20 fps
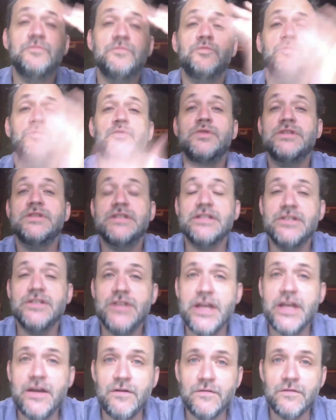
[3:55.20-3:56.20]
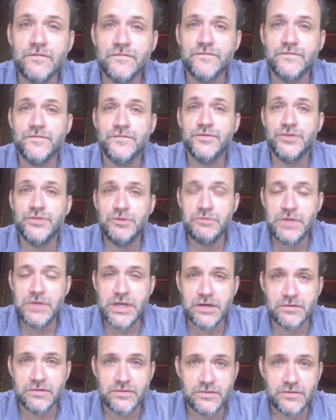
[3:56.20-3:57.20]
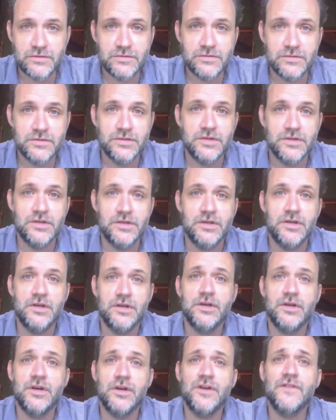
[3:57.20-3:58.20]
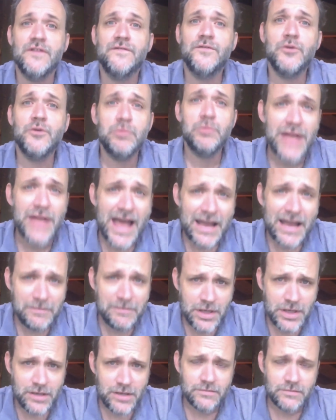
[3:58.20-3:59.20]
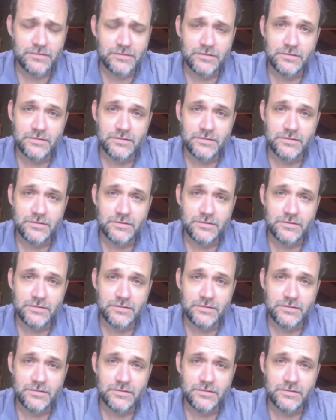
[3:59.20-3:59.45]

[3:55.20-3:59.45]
was in jail for two years for blackmail